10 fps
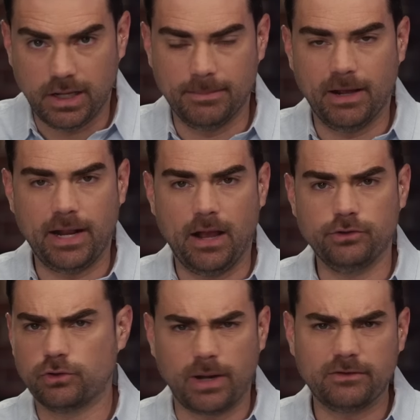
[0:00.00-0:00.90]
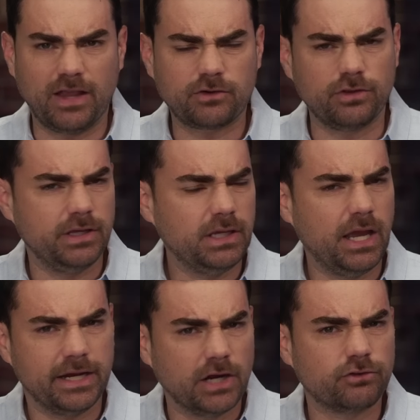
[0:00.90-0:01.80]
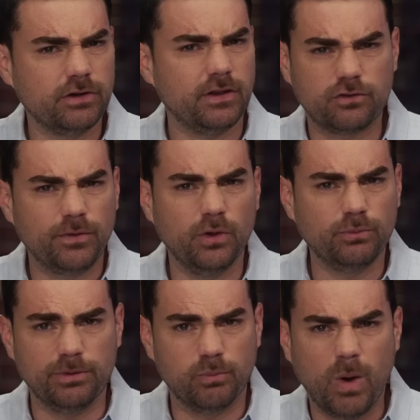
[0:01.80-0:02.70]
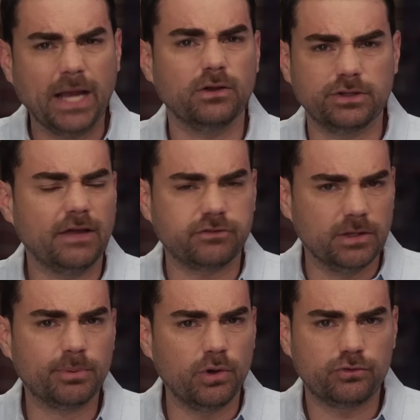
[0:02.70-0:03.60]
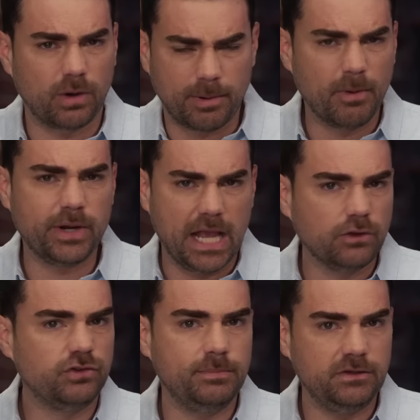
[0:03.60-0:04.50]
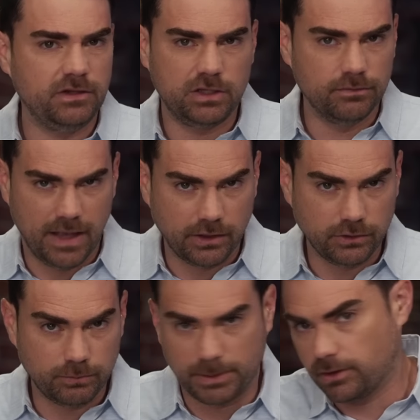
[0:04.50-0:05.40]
and about how Ukraine is actually a country that is filled with wild left liberals who are promoting LGBTQ values,